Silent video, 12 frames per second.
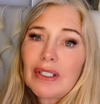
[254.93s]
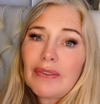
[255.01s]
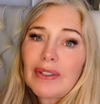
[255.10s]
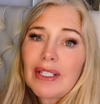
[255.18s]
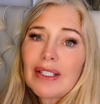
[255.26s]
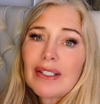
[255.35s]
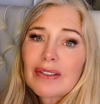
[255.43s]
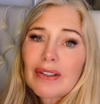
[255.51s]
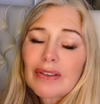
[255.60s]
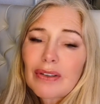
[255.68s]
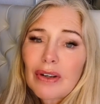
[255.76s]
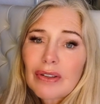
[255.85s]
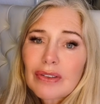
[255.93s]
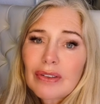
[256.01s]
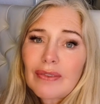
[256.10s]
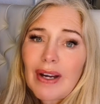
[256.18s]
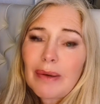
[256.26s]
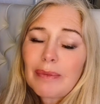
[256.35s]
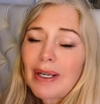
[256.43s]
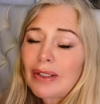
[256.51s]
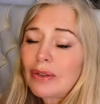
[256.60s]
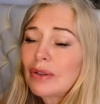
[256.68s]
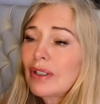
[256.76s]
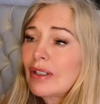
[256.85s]
if it is the thoughts of I'm
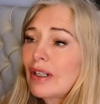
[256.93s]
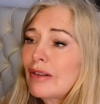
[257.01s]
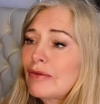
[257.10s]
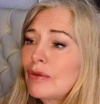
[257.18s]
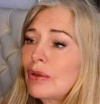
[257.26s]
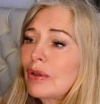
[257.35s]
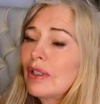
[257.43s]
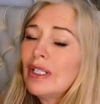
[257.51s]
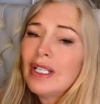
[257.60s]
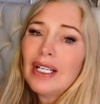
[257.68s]
not good enough or